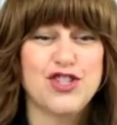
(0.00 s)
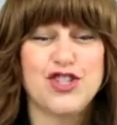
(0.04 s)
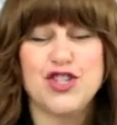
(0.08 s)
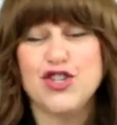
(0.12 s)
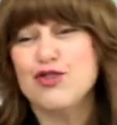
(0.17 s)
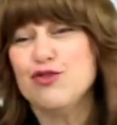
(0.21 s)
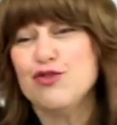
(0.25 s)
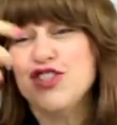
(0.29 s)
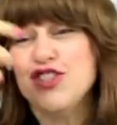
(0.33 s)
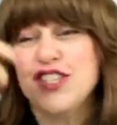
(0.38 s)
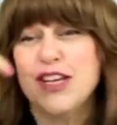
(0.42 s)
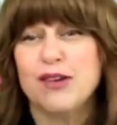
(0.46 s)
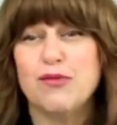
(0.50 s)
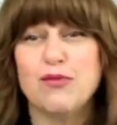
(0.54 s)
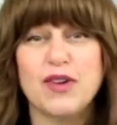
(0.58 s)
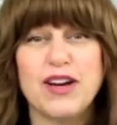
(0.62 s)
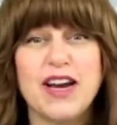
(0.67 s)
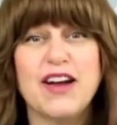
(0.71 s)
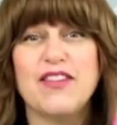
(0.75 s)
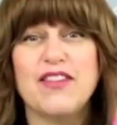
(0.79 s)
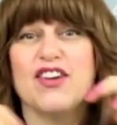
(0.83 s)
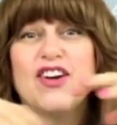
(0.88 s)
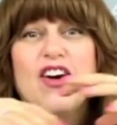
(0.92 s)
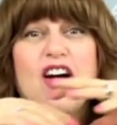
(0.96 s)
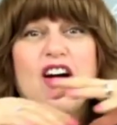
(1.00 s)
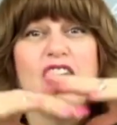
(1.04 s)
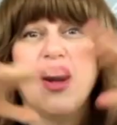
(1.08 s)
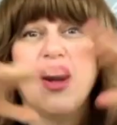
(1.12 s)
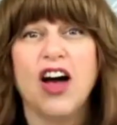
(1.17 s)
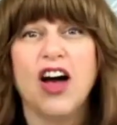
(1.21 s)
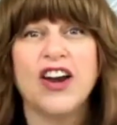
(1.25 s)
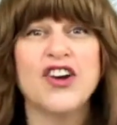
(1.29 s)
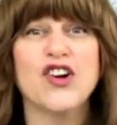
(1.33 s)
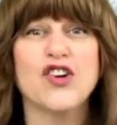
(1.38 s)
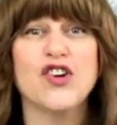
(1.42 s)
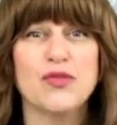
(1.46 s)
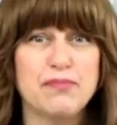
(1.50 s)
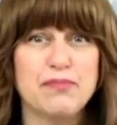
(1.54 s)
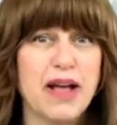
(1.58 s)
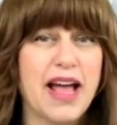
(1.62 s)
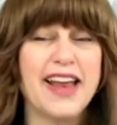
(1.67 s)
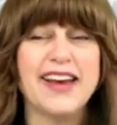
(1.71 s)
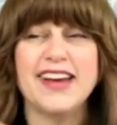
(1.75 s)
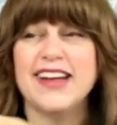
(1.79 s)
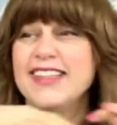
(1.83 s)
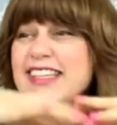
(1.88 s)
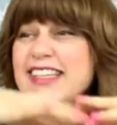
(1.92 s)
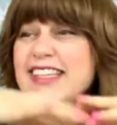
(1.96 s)
juice and whatever uh, on her
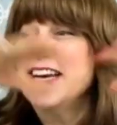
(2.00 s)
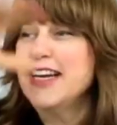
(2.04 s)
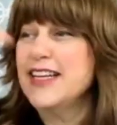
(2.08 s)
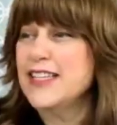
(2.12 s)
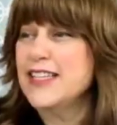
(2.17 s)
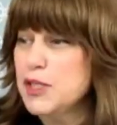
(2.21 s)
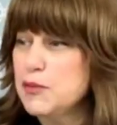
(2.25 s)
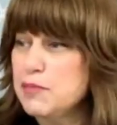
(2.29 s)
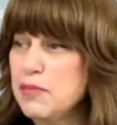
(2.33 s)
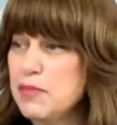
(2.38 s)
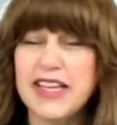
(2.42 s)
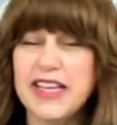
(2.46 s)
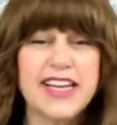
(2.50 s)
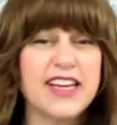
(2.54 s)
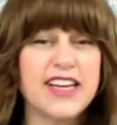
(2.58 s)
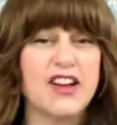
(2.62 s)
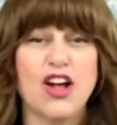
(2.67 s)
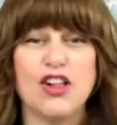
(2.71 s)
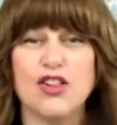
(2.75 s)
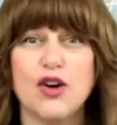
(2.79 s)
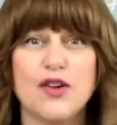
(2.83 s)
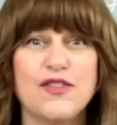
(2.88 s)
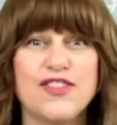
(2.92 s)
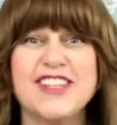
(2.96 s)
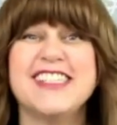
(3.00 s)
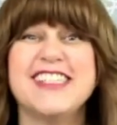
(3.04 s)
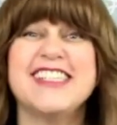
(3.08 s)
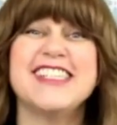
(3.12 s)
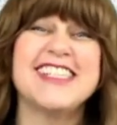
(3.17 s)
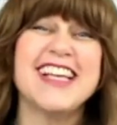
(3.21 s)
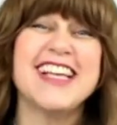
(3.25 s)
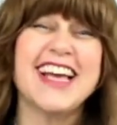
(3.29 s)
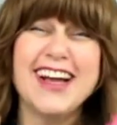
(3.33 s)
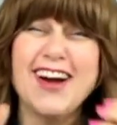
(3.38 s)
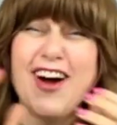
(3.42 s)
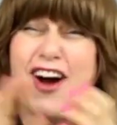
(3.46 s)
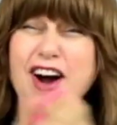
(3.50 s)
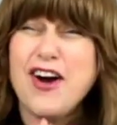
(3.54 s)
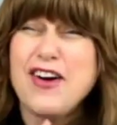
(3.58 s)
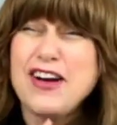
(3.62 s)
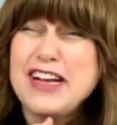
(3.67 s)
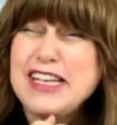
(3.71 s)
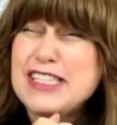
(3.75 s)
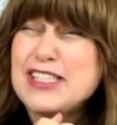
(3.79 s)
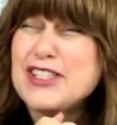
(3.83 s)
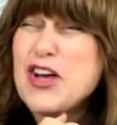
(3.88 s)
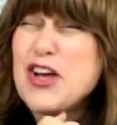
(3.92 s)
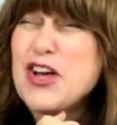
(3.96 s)
bed and getting spilling it all over. And she's like, oh,
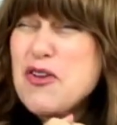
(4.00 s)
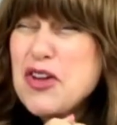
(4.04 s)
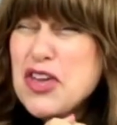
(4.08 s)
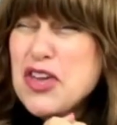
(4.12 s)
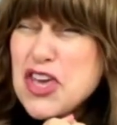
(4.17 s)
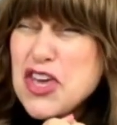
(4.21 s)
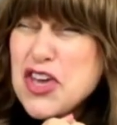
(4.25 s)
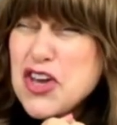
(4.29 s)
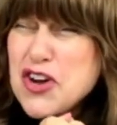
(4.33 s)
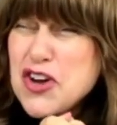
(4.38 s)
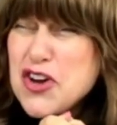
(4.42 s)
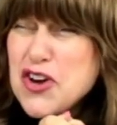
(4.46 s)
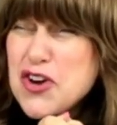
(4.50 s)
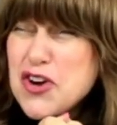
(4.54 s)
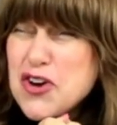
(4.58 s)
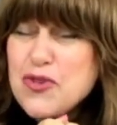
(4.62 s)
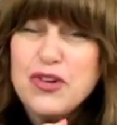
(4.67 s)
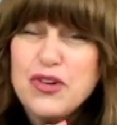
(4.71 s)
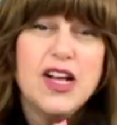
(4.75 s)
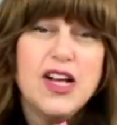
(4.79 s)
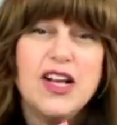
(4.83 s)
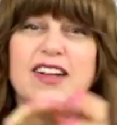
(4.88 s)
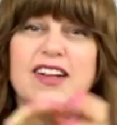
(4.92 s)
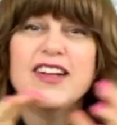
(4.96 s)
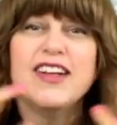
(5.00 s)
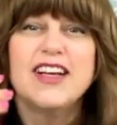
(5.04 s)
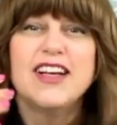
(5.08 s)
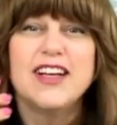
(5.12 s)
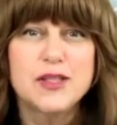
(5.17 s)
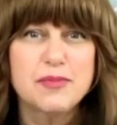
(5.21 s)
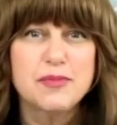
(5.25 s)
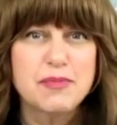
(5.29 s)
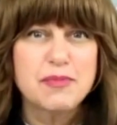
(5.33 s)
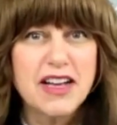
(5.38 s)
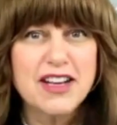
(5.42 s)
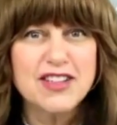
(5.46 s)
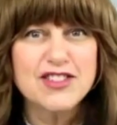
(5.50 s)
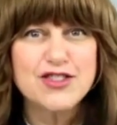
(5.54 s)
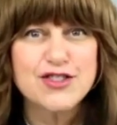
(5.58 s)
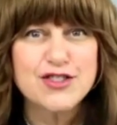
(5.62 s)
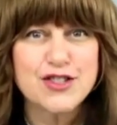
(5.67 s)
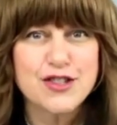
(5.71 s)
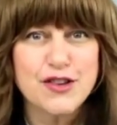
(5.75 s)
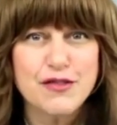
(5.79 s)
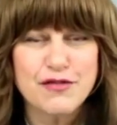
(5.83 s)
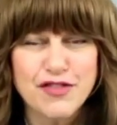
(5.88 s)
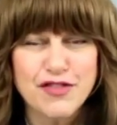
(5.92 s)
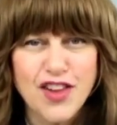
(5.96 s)
he's so cute. It's because her
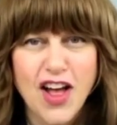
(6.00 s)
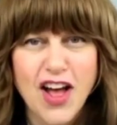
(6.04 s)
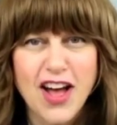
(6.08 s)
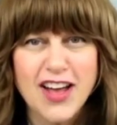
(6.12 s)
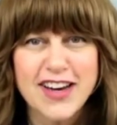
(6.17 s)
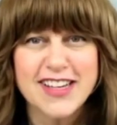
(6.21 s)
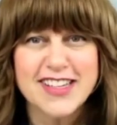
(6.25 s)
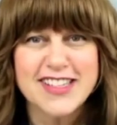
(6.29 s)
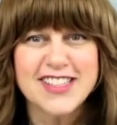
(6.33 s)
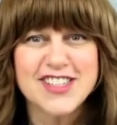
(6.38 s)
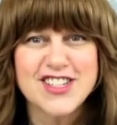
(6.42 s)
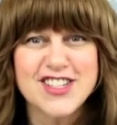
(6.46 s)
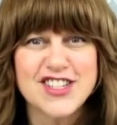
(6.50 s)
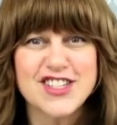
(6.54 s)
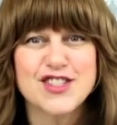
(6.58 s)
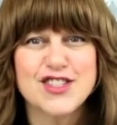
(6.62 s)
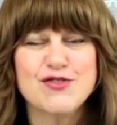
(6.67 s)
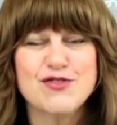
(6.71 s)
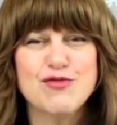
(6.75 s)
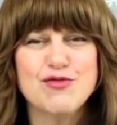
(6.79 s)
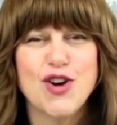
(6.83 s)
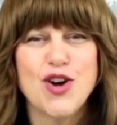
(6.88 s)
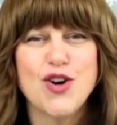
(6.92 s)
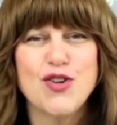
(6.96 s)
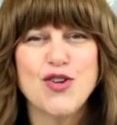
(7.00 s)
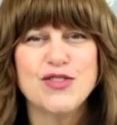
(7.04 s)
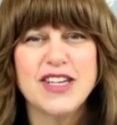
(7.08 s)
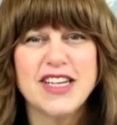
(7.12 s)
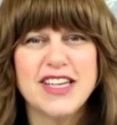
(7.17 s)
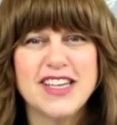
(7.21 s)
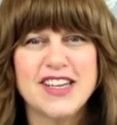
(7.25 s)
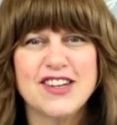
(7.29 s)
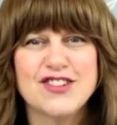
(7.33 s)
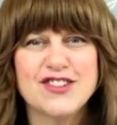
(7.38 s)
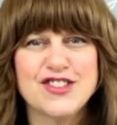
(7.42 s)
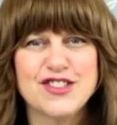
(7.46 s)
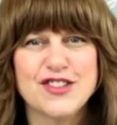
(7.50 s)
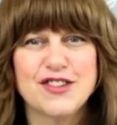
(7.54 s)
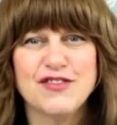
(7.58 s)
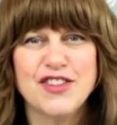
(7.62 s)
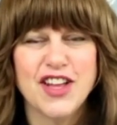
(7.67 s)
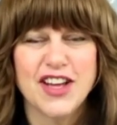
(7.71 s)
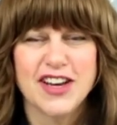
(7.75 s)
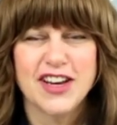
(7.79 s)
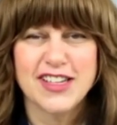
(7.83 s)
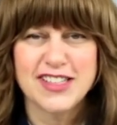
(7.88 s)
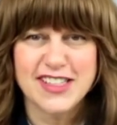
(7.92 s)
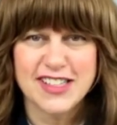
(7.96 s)
Savlanus, she's grown in her
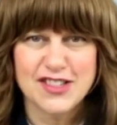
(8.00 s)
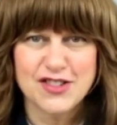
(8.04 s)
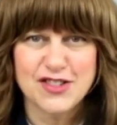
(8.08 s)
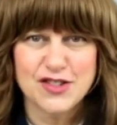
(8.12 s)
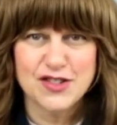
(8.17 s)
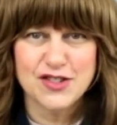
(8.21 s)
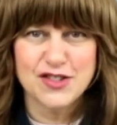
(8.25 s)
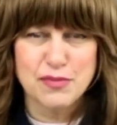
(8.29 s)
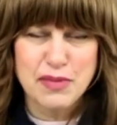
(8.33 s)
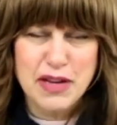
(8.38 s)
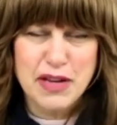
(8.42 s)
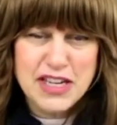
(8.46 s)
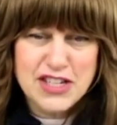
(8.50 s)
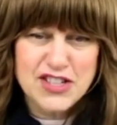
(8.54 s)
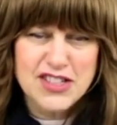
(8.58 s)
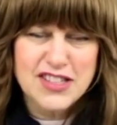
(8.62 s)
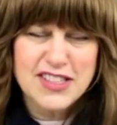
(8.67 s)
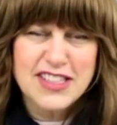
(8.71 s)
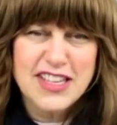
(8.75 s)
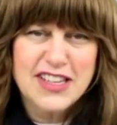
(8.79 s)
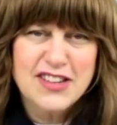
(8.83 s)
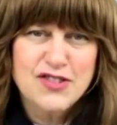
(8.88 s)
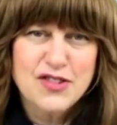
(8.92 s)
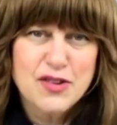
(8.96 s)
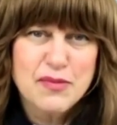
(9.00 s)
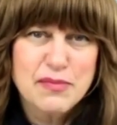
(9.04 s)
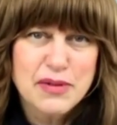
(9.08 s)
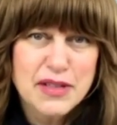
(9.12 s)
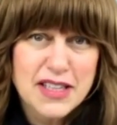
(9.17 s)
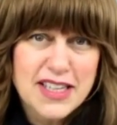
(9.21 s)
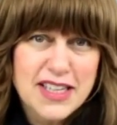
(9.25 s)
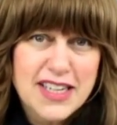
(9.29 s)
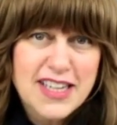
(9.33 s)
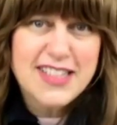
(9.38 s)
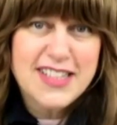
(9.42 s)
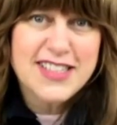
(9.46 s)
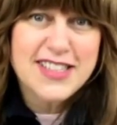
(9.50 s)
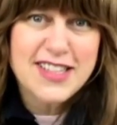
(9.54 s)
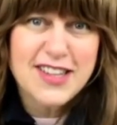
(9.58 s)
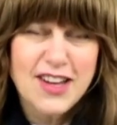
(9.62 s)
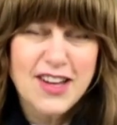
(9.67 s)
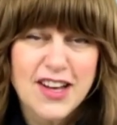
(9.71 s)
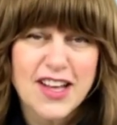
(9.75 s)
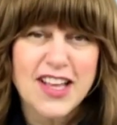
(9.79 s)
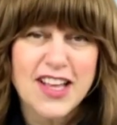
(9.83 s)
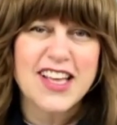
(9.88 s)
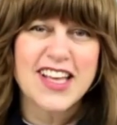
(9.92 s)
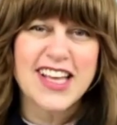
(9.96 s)
Savlanus and her patience and her ability to
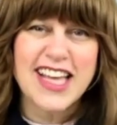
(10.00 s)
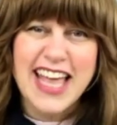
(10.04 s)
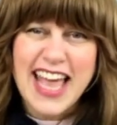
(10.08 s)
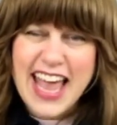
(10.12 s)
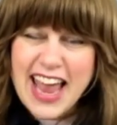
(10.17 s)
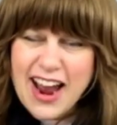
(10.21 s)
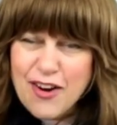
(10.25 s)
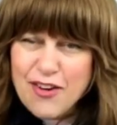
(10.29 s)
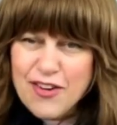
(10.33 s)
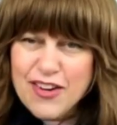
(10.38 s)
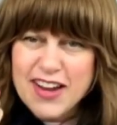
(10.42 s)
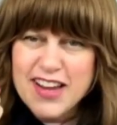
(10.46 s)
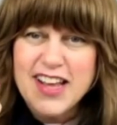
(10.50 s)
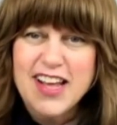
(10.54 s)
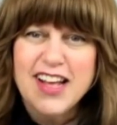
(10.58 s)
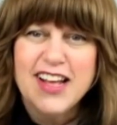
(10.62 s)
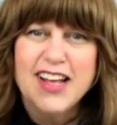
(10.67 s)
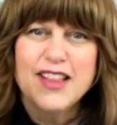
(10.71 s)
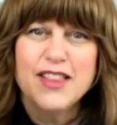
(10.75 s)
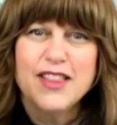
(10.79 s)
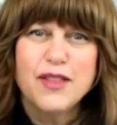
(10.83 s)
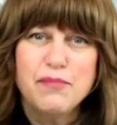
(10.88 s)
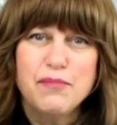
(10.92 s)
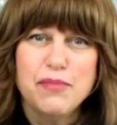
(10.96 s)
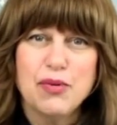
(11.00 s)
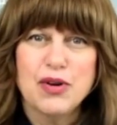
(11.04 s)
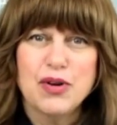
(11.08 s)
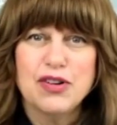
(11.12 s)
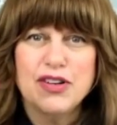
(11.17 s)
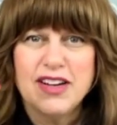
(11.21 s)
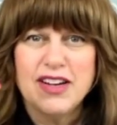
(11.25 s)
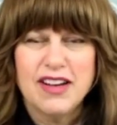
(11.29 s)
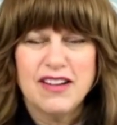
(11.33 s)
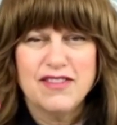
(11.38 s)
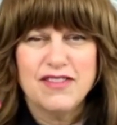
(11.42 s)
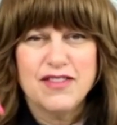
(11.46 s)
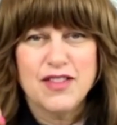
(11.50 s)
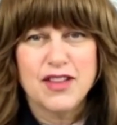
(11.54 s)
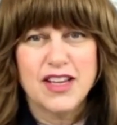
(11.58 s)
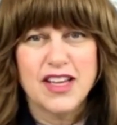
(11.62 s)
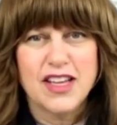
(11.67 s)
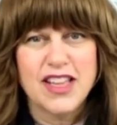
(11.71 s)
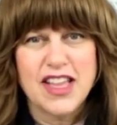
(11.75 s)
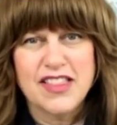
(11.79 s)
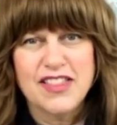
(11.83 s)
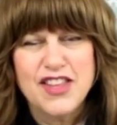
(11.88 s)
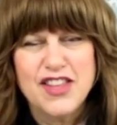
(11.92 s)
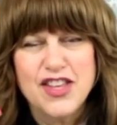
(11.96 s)
carry the burden of the
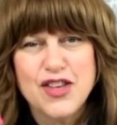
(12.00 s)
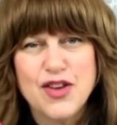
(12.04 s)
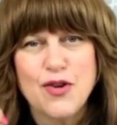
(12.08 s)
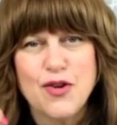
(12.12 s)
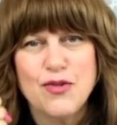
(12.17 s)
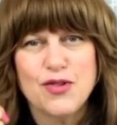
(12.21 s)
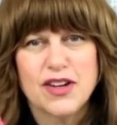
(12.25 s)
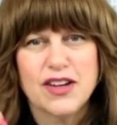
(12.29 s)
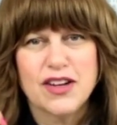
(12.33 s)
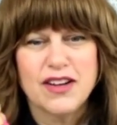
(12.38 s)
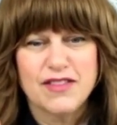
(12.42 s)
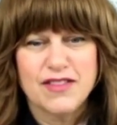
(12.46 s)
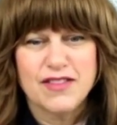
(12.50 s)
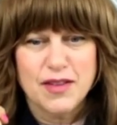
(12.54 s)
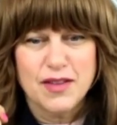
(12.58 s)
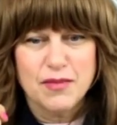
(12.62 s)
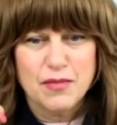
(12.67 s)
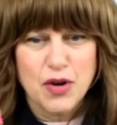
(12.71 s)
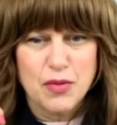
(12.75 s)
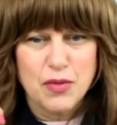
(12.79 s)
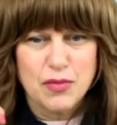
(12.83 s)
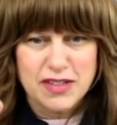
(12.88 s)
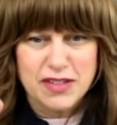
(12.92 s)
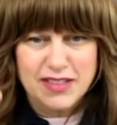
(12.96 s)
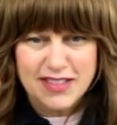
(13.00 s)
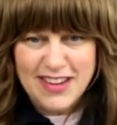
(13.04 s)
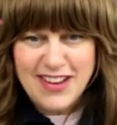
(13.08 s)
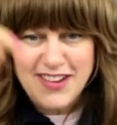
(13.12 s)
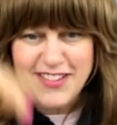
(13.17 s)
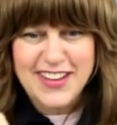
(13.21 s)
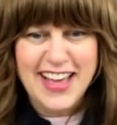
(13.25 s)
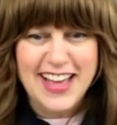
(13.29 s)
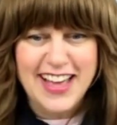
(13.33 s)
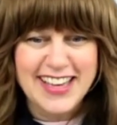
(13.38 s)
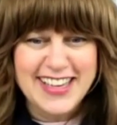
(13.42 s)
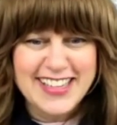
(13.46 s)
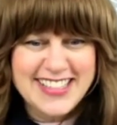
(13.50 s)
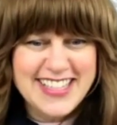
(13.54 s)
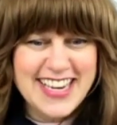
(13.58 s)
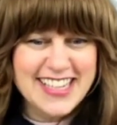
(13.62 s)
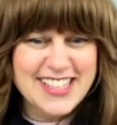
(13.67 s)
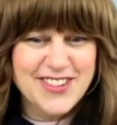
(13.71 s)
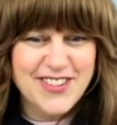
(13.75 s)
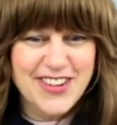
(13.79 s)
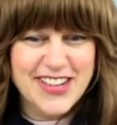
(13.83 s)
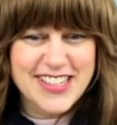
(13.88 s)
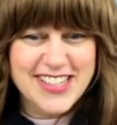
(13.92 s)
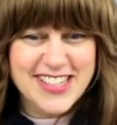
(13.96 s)
and the yoke of the moment. Okay,
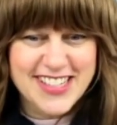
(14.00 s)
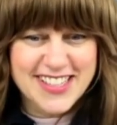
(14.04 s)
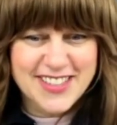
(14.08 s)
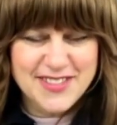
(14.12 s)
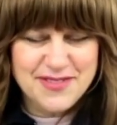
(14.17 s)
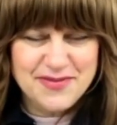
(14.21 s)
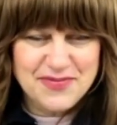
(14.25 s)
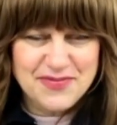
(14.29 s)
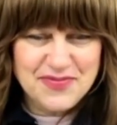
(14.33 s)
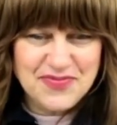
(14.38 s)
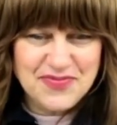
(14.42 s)
next question.